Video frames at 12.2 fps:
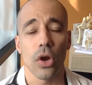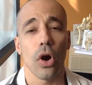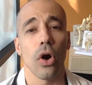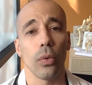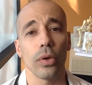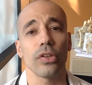
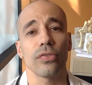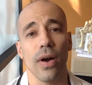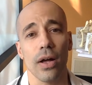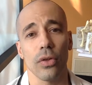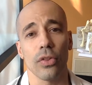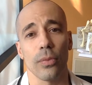Always
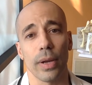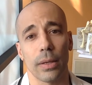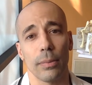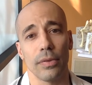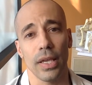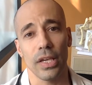follow the
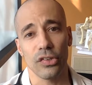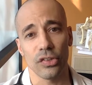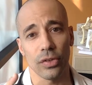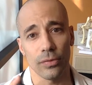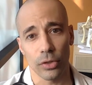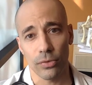
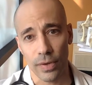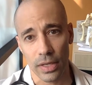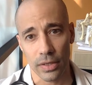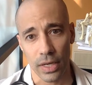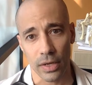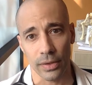recommendations of your
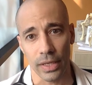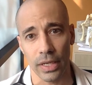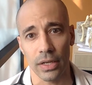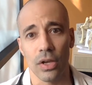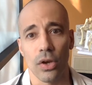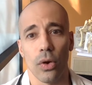
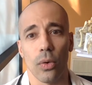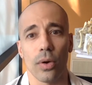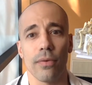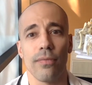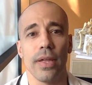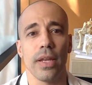veterinarian
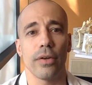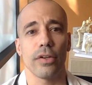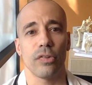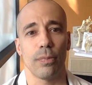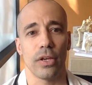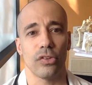or
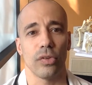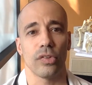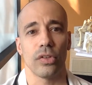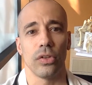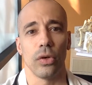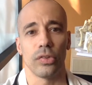veterinary
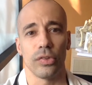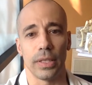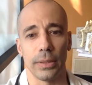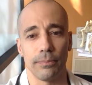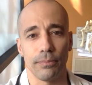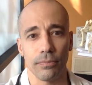specialist
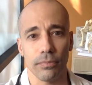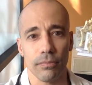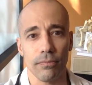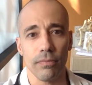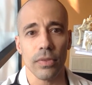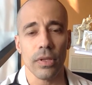closely.
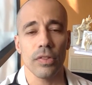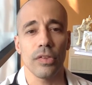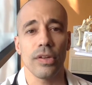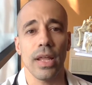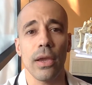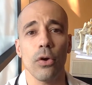
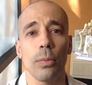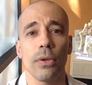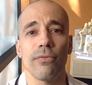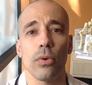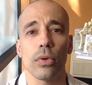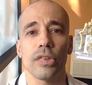Today we'll be
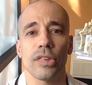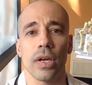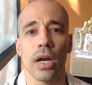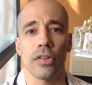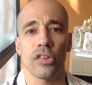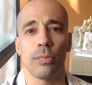focusing
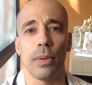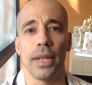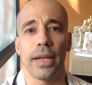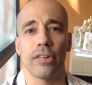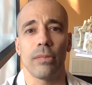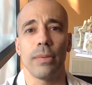on
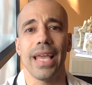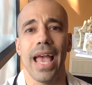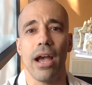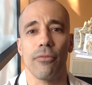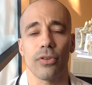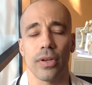splenectomy
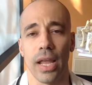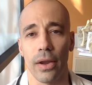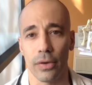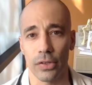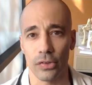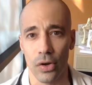
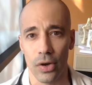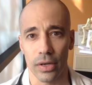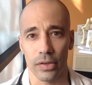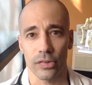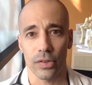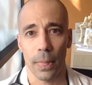aftercare in
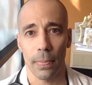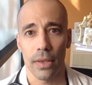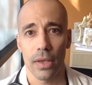dogs.